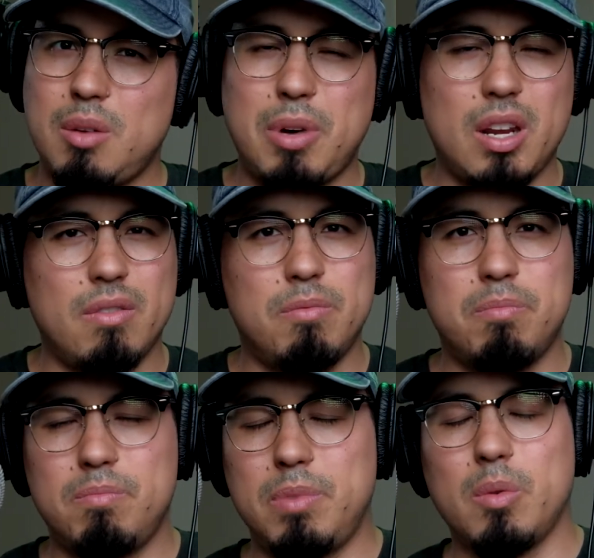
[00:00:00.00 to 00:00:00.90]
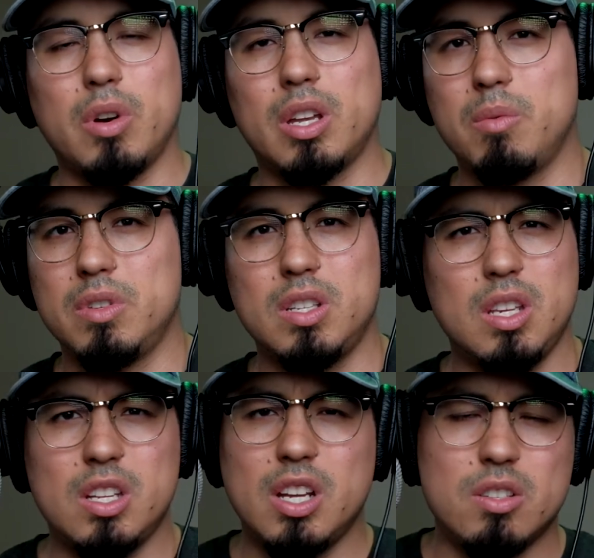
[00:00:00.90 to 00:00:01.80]
I might have been working with
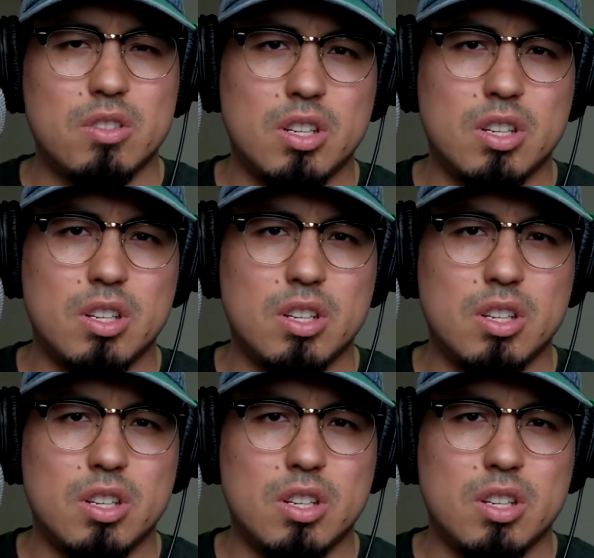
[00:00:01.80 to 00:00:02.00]
CDJs or